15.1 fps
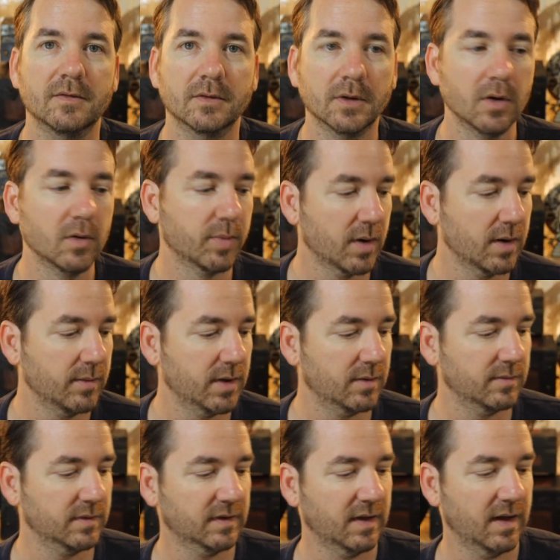low
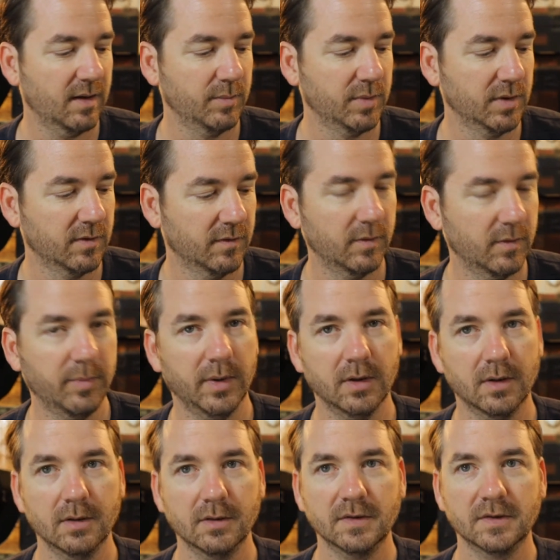premiums. They have beautiful
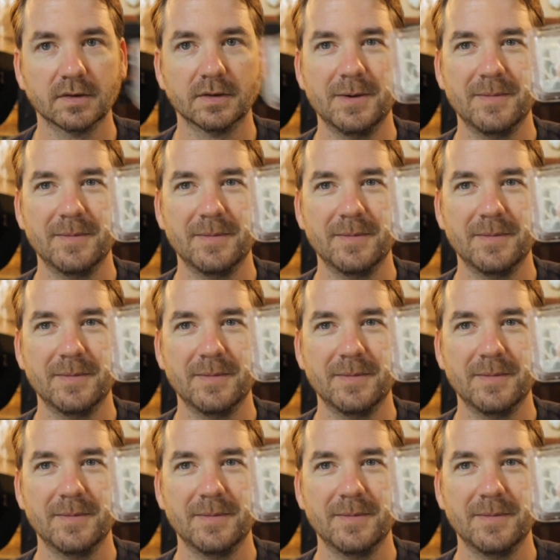bars.